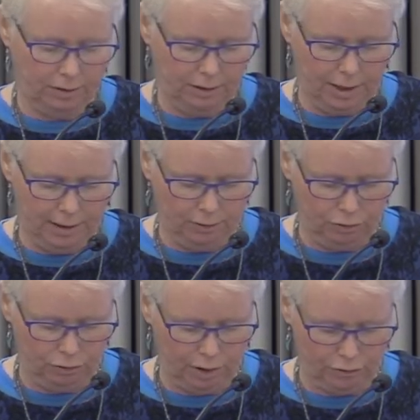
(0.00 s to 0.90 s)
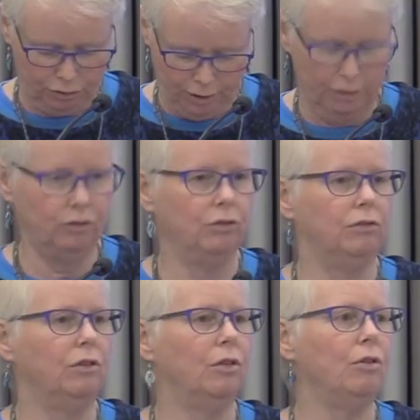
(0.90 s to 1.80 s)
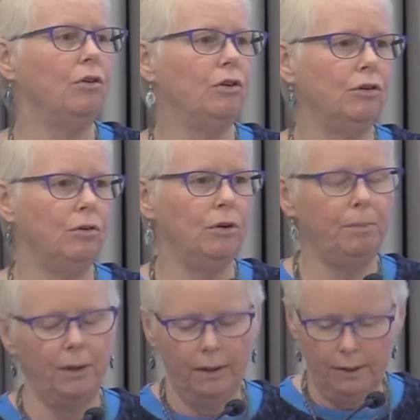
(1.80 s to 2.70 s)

and structure issues. The third group